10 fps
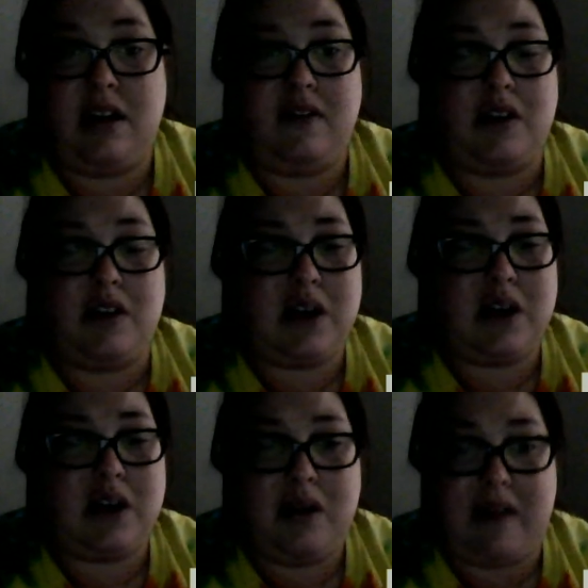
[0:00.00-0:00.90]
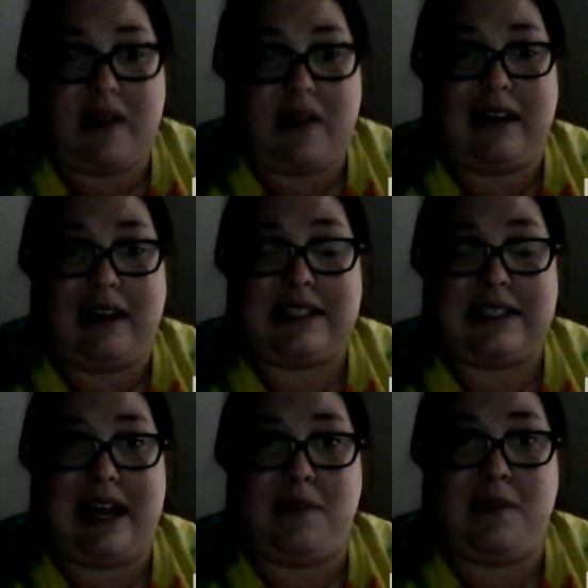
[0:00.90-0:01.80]
There's a code of ethics
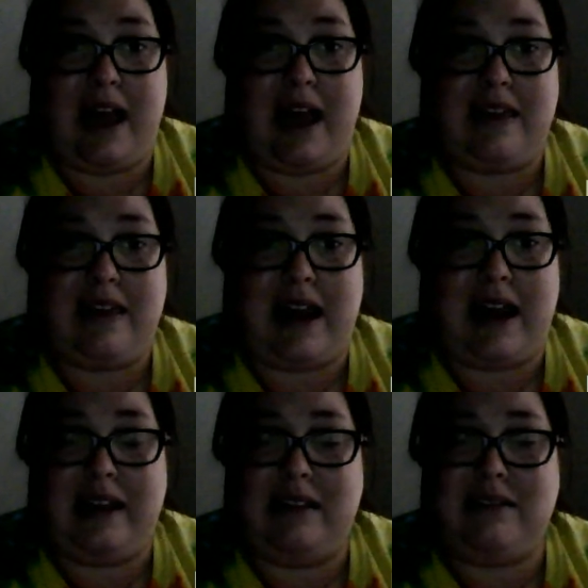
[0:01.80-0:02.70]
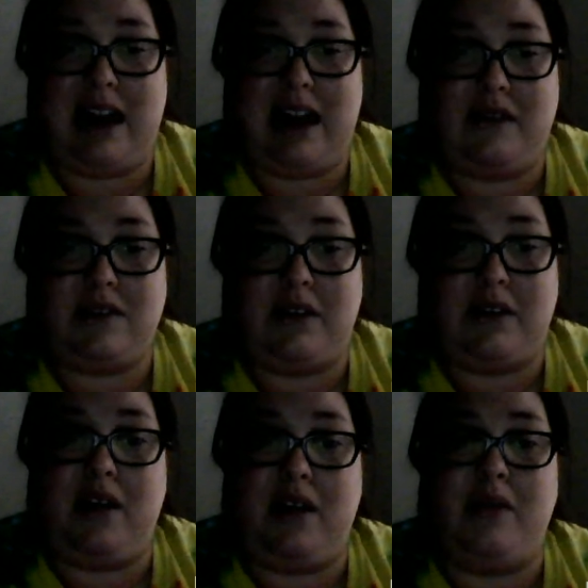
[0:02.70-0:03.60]
in ABA that analysts have to
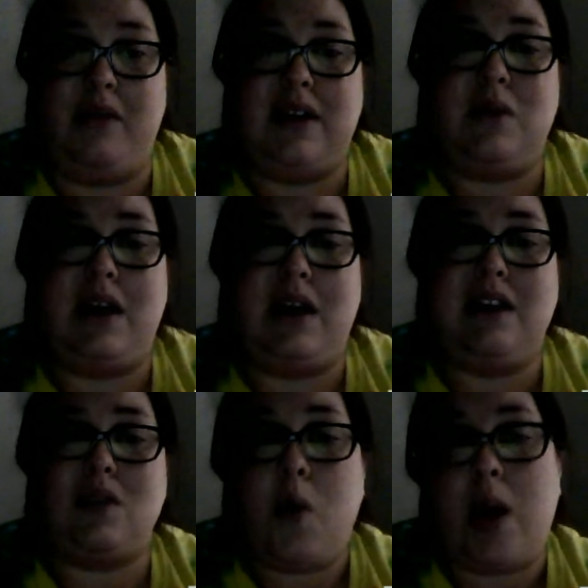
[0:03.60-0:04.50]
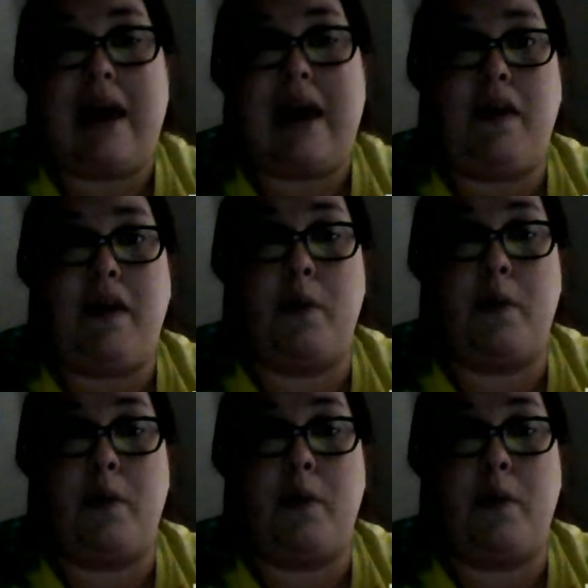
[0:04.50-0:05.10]
follow, as well as core ethical